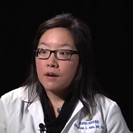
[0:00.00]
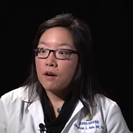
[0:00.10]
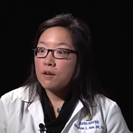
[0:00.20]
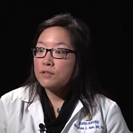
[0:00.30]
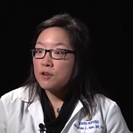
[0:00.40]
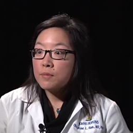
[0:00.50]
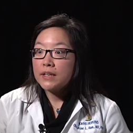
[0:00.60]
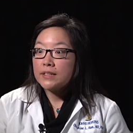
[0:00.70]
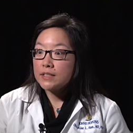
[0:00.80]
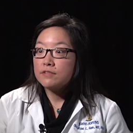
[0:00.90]
There are so
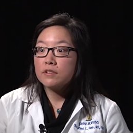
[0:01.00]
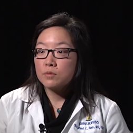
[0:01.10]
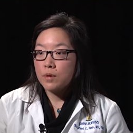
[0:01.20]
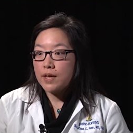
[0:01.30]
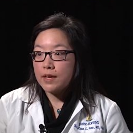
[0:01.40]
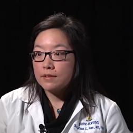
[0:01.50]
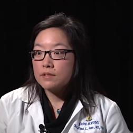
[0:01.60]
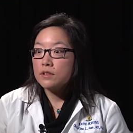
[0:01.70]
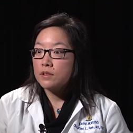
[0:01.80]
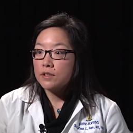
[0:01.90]
many different ways
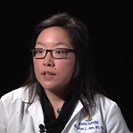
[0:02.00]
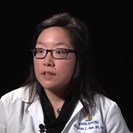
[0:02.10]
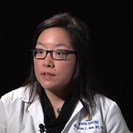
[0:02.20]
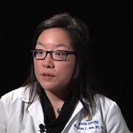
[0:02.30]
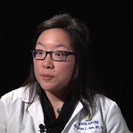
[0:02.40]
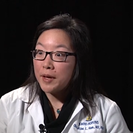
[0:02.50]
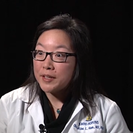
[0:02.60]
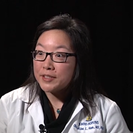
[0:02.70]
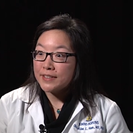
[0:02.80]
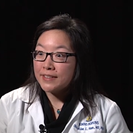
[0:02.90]
to look at a single
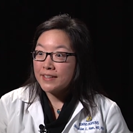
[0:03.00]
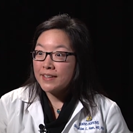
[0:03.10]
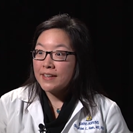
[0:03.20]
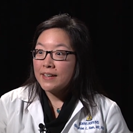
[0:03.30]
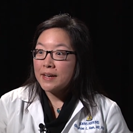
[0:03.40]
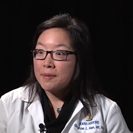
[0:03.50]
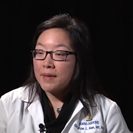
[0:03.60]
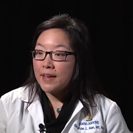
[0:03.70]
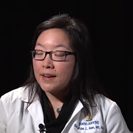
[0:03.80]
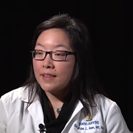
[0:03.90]
patient, um,
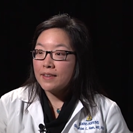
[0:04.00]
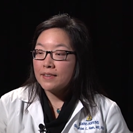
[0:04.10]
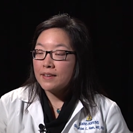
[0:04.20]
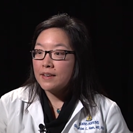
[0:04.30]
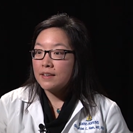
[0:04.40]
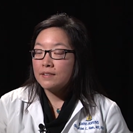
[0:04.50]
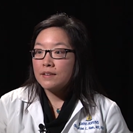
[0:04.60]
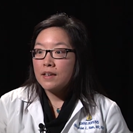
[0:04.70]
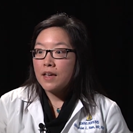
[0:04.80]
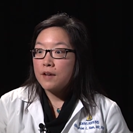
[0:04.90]
and I think that it's
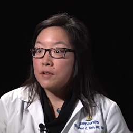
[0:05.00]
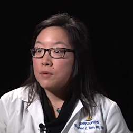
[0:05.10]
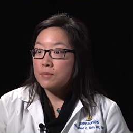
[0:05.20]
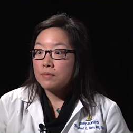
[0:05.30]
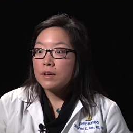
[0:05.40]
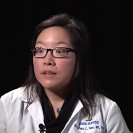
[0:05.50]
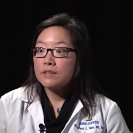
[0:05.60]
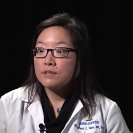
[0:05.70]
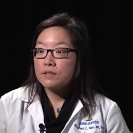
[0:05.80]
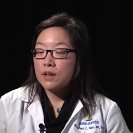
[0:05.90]
everyone
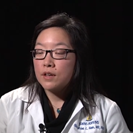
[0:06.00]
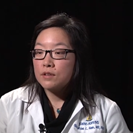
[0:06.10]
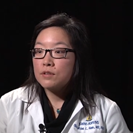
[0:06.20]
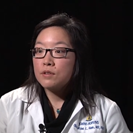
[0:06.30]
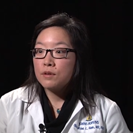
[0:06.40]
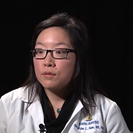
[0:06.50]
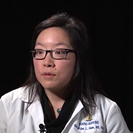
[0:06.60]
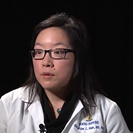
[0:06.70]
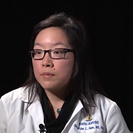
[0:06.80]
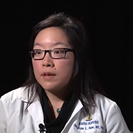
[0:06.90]
brings uh, to the
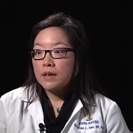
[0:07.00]
group